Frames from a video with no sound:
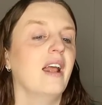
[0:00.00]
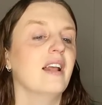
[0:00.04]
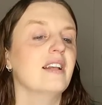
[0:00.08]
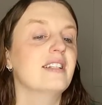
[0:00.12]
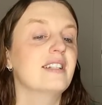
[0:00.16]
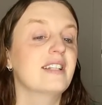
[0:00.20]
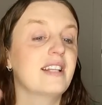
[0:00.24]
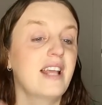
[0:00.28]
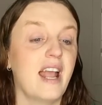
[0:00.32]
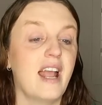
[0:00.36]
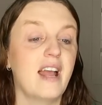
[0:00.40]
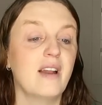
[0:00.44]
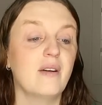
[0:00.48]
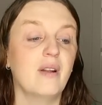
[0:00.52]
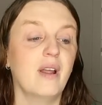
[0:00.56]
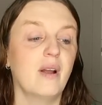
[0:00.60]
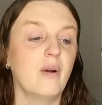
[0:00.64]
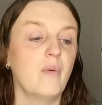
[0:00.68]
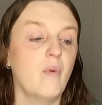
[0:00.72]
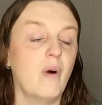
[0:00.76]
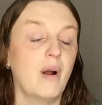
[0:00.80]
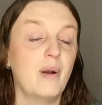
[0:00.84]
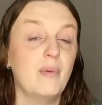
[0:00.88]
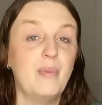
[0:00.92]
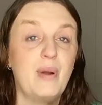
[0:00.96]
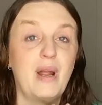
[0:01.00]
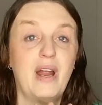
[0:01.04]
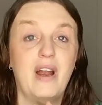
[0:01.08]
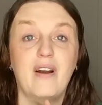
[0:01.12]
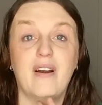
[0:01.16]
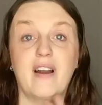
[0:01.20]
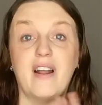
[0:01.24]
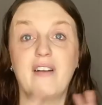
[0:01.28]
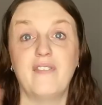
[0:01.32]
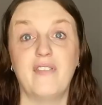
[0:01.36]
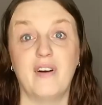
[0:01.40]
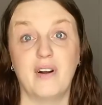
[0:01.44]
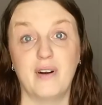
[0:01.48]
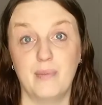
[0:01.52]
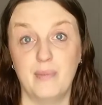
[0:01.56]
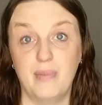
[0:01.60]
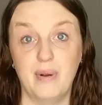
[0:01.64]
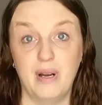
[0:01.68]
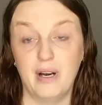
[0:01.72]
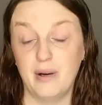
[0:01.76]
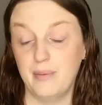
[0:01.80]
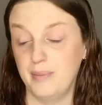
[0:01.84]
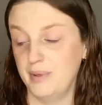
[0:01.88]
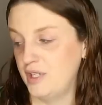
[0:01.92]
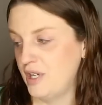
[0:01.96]
scan like one pair and I found a
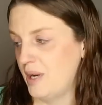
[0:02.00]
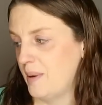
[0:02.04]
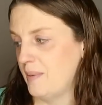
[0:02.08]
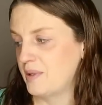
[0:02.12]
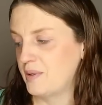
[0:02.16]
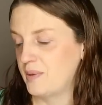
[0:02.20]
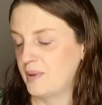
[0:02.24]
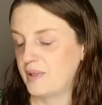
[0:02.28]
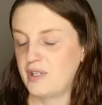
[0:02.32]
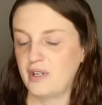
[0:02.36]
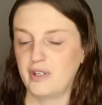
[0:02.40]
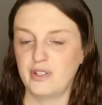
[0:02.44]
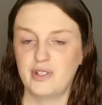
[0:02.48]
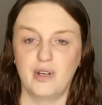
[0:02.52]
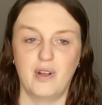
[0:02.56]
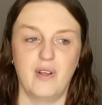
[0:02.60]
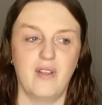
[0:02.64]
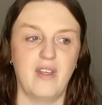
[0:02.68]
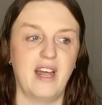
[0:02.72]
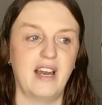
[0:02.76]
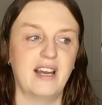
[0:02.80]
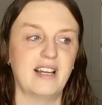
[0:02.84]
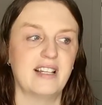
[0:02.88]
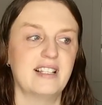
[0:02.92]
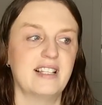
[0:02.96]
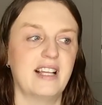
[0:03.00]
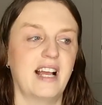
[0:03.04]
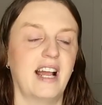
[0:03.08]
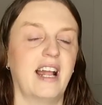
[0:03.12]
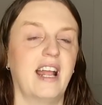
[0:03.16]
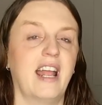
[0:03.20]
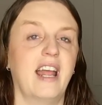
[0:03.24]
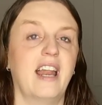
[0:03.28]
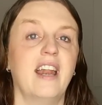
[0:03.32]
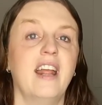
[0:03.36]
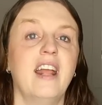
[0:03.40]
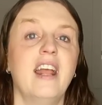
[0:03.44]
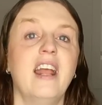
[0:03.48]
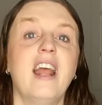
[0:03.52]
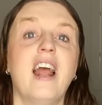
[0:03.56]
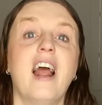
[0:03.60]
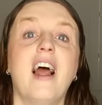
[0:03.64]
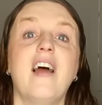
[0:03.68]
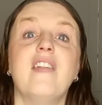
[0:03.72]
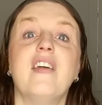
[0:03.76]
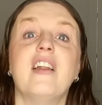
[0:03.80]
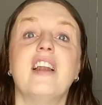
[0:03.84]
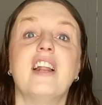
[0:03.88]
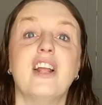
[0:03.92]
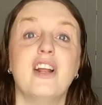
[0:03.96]
pair of pajamas, which I'll show you that in a second.
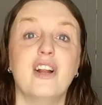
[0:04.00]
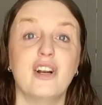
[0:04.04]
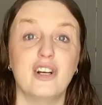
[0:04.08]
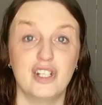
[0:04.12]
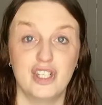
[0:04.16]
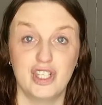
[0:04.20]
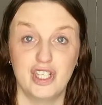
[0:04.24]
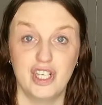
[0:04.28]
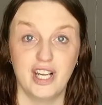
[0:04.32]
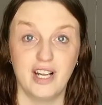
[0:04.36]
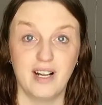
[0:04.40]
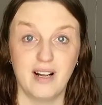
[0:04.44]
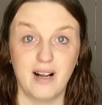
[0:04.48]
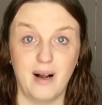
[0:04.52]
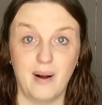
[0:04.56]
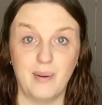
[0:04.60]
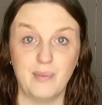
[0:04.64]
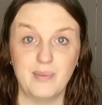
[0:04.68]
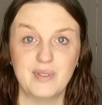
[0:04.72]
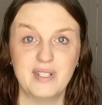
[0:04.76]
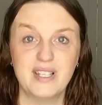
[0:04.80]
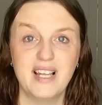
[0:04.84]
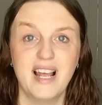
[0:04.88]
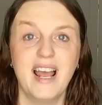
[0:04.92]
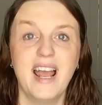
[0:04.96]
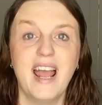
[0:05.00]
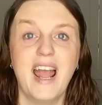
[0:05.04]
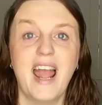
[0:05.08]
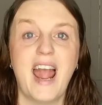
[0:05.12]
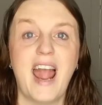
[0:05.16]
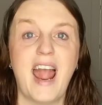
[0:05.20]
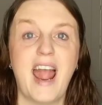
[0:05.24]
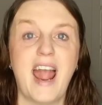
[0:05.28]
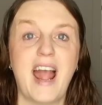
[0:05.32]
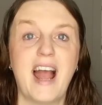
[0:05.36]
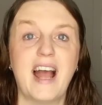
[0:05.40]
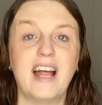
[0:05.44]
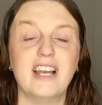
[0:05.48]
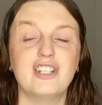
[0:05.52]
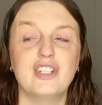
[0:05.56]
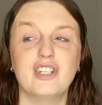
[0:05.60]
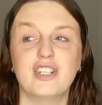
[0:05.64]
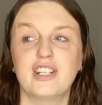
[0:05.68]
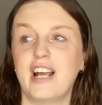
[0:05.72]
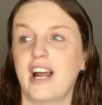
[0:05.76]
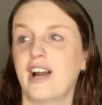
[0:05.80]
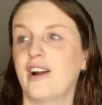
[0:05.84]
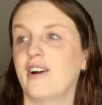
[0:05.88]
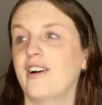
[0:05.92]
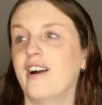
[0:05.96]
And then here she comes and
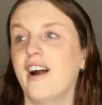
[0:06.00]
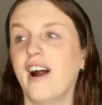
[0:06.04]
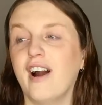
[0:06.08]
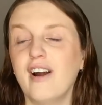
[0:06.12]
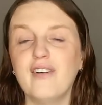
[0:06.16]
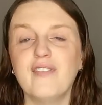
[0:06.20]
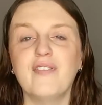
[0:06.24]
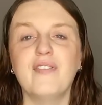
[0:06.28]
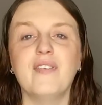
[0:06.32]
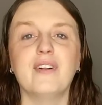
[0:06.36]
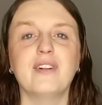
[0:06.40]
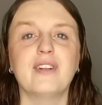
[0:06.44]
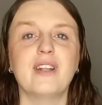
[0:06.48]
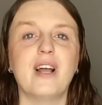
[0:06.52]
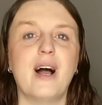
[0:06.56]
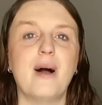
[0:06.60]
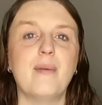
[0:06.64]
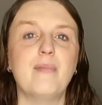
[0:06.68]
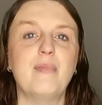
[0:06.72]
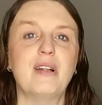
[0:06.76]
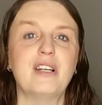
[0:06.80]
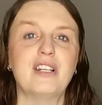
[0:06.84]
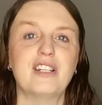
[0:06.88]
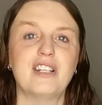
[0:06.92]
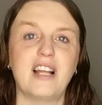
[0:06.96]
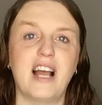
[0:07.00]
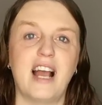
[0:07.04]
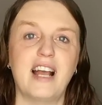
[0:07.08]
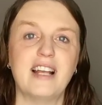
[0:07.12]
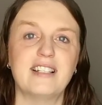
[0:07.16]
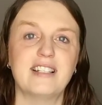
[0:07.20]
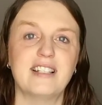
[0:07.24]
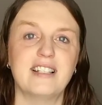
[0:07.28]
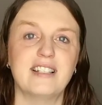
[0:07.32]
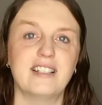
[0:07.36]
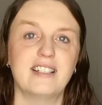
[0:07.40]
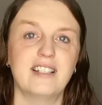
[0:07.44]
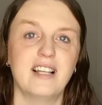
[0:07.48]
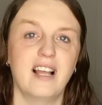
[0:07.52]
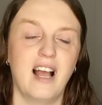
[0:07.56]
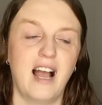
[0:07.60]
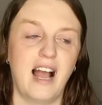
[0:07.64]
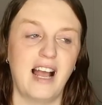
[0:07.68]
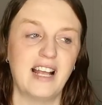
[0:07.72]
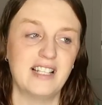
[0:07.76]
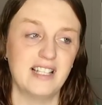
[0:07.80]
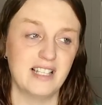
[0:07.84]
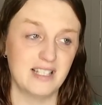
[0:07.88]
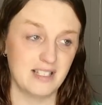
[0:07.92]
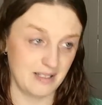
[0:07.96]
she's got her cart filled up and she, I says,
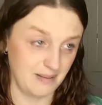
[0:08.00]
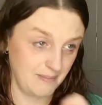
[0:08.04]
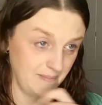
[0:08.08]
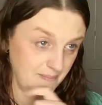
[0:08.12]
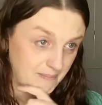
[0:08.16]
I says,